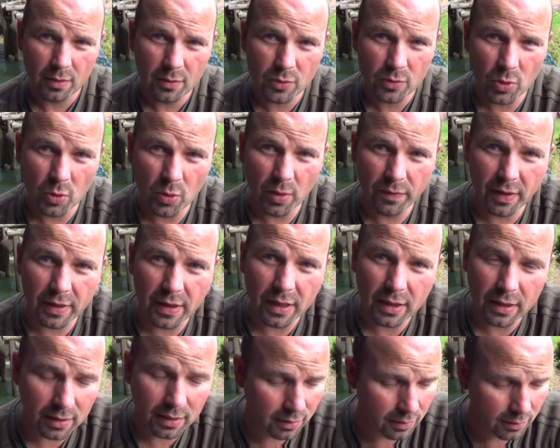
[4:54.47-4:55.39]
So if you
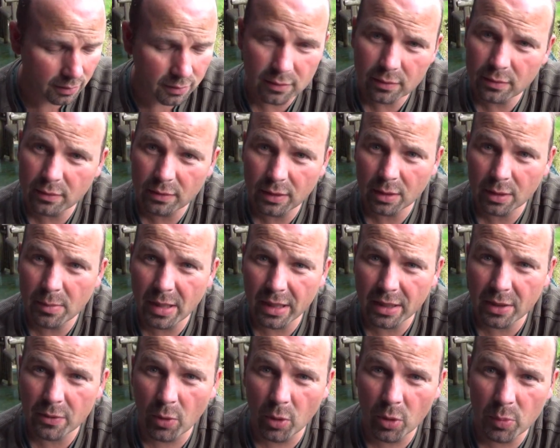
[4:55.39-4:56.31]
think you can
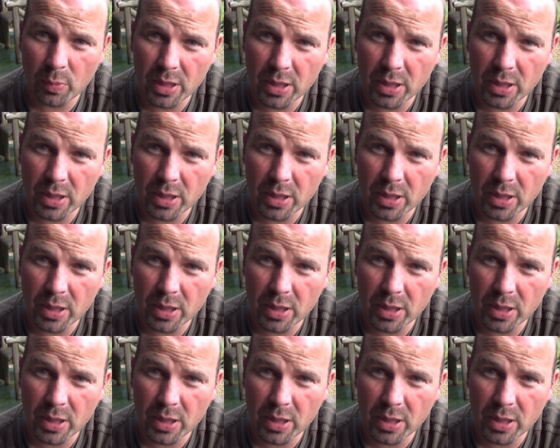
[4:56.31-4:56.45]
make your own